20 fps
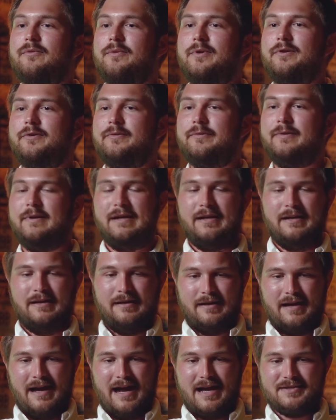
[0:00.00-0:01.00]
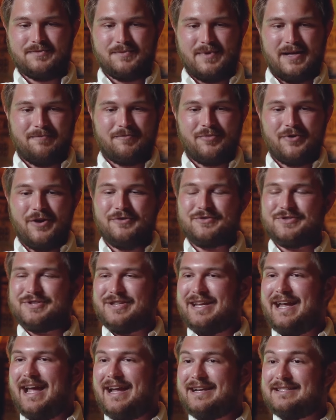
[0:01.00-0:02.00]
through as we
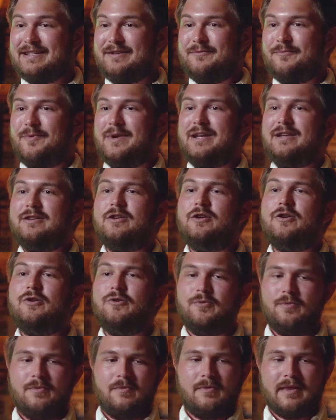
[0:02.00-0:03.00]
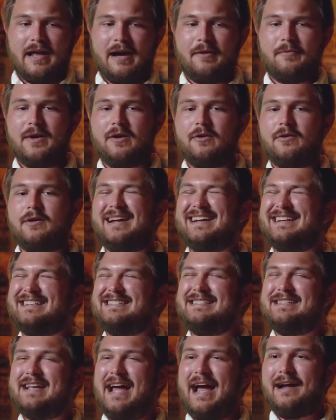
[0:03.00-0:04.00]
approached the exit, we knew that we were
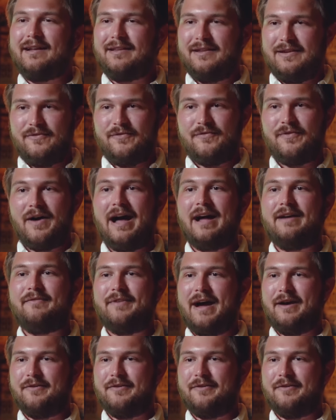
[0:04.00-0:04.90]
exactly five